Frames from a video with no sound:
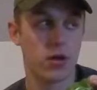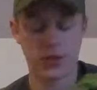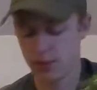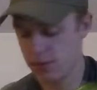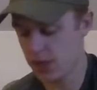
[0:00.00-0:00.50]
It's
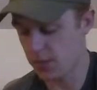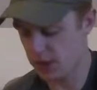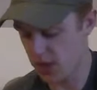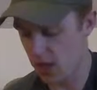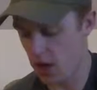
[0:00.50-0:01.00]
the same as
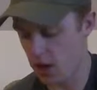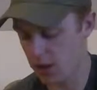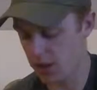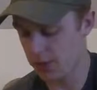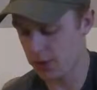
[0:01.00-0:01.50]
that guy
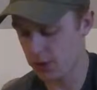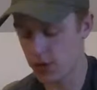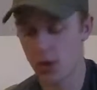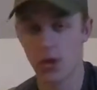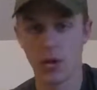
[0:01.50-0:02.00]
except just
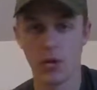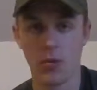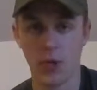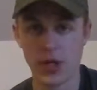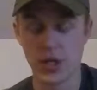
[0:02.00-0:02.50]

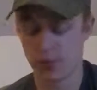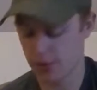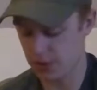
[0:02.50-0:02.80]
way cheaper.